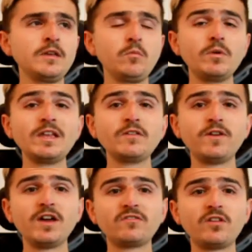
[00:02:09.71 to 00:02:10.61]
We did
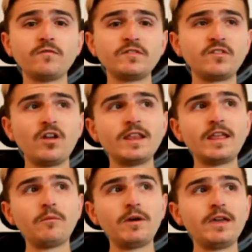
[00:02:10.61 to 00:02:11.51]
first half, it started
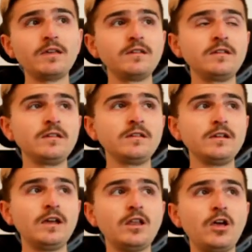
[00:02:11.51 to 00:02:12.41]
that way.
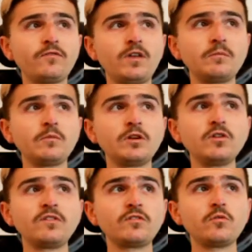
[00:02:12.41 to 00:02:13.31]
And half time we were
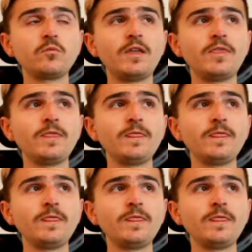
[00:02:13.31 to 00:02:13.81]
losing 2-1.